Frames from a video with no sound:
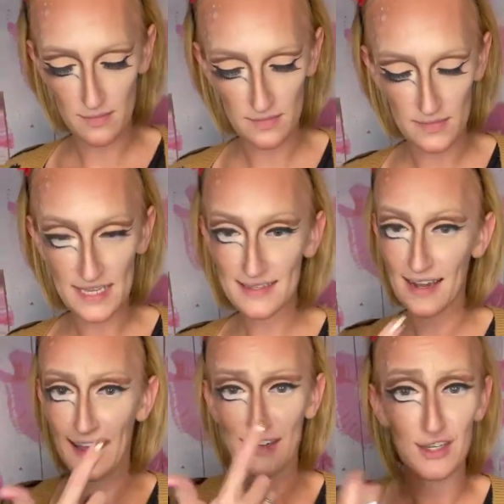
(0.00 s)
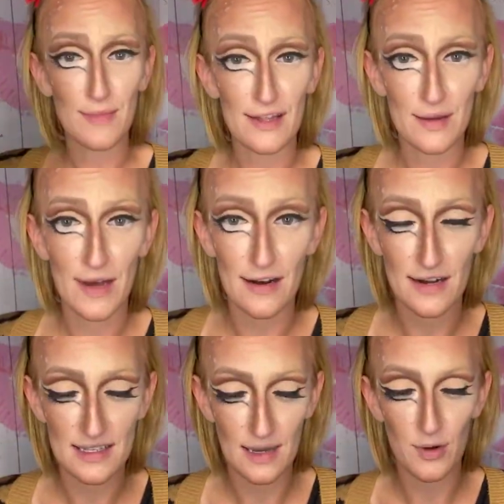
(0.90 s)
This side actually might look better
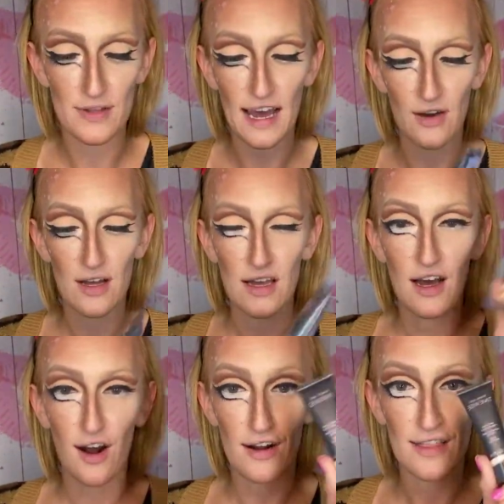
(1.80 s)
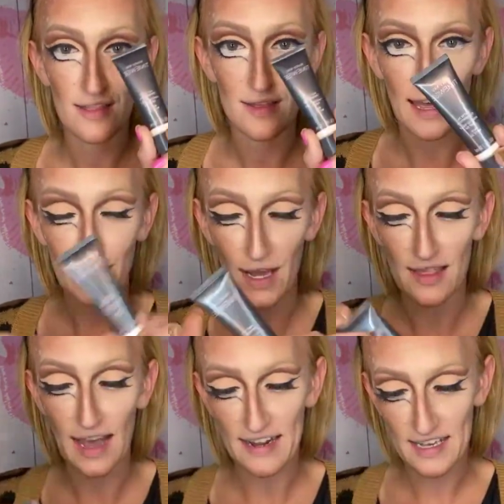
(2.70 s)
because I pulled out my
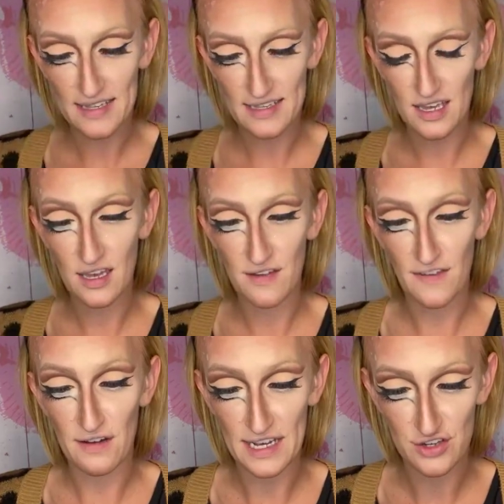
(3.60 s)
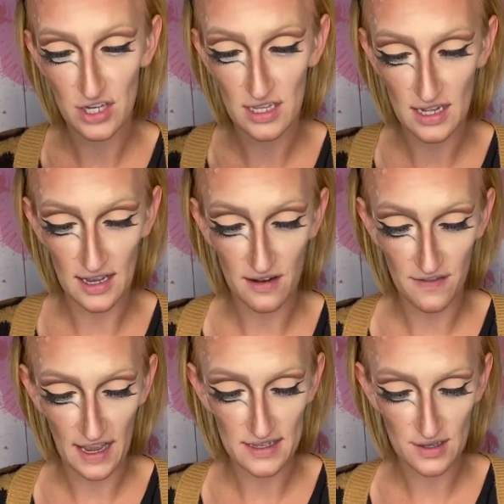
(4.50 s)
lightest foundation that I could
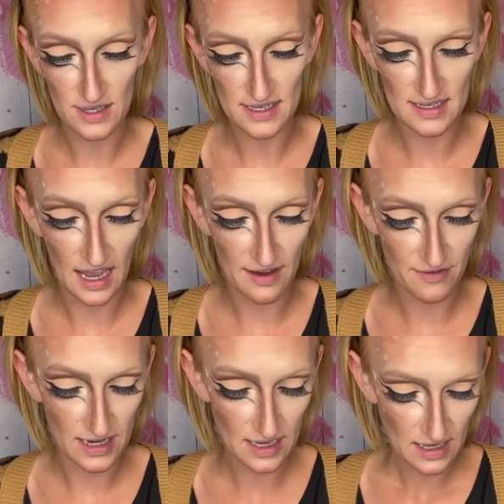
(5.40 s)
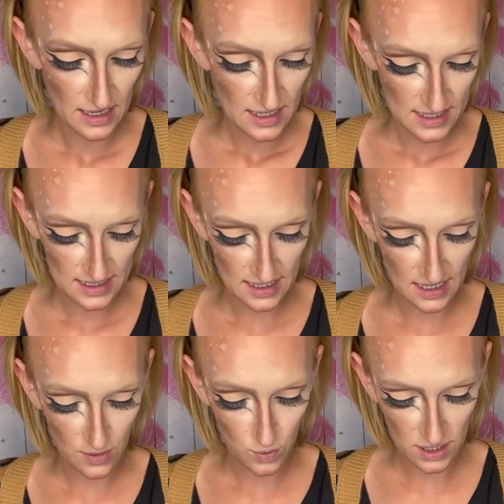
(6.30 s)
find. So this is Ivory
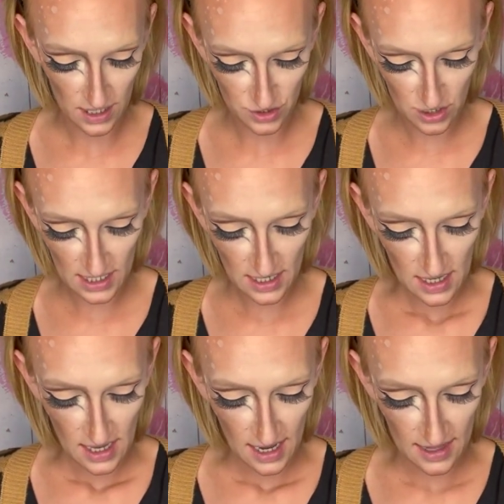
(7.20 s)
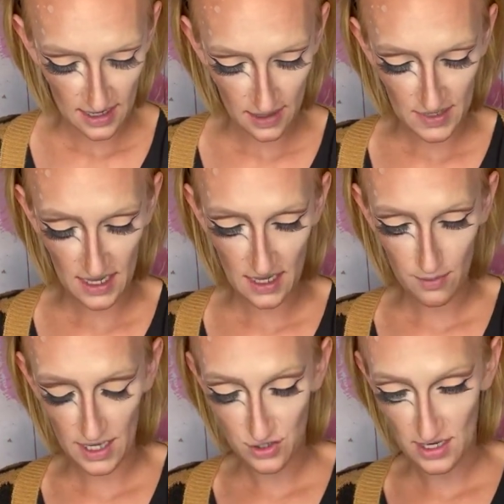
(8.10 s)
C100. And then I'm taking
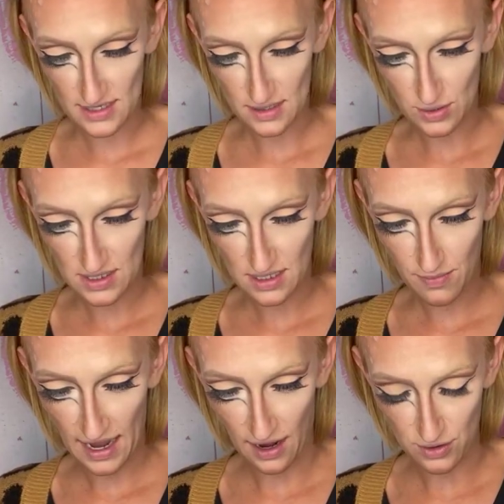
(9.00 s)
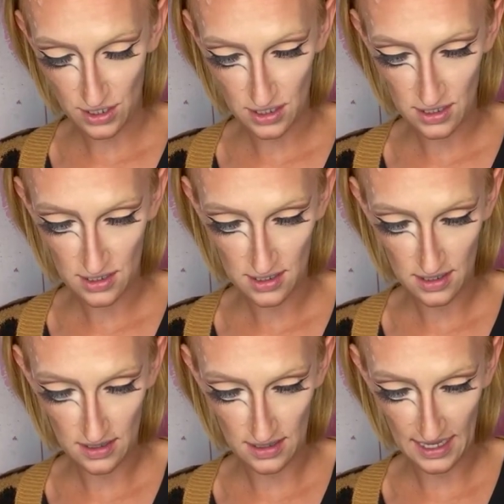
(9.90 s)
my translucent powder
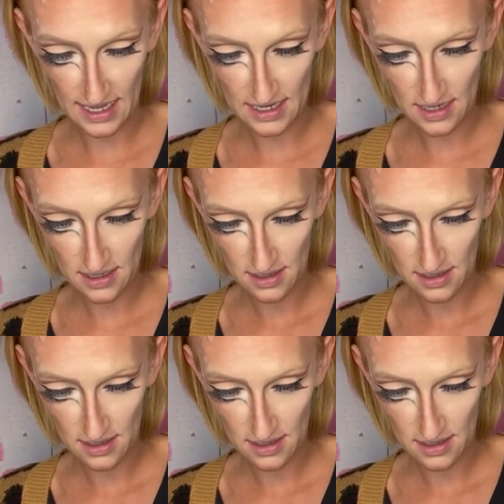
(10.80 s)
lid,